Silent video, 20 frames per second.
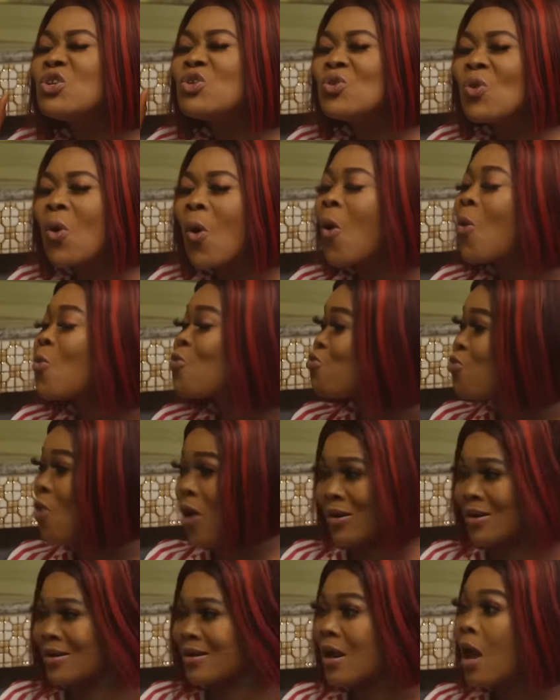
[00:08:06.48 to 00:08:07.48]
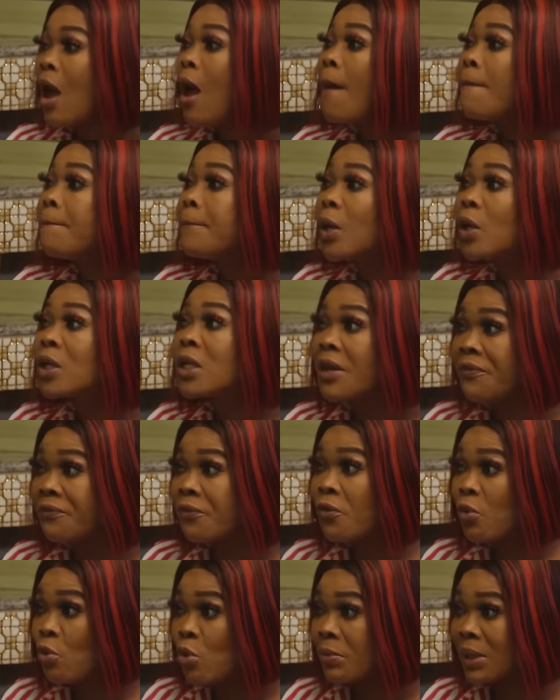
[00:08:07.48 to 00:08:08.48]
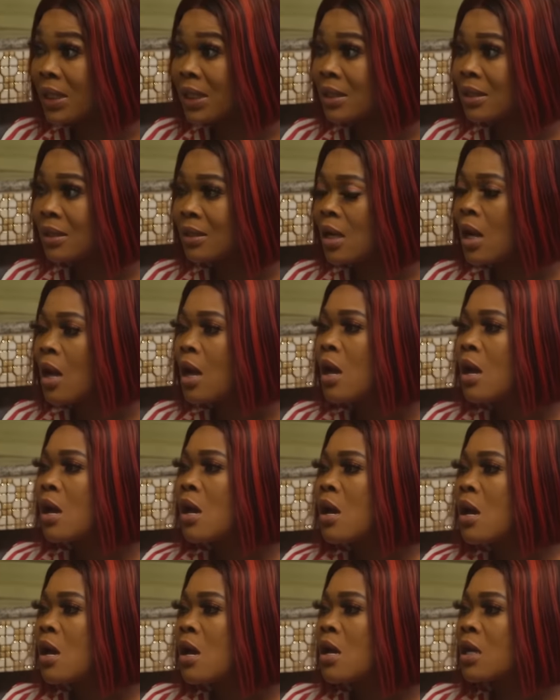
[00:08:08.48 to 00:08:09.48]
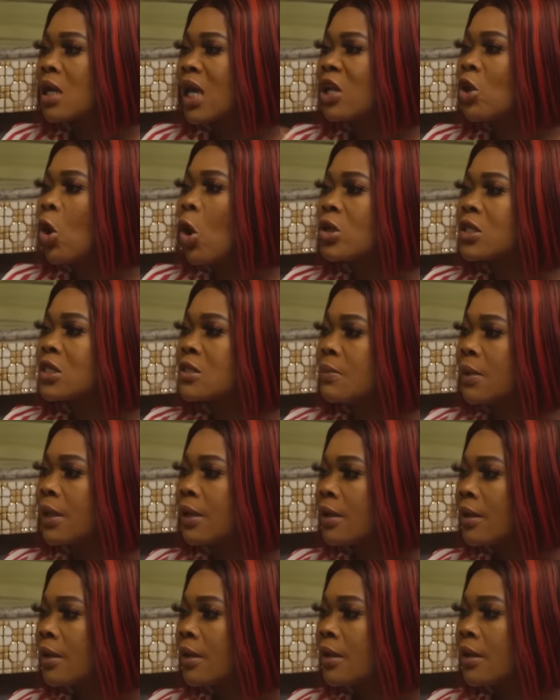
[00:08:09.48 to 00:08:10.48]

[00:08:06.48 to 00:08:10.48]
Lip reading: no one born of a woman can hurt me.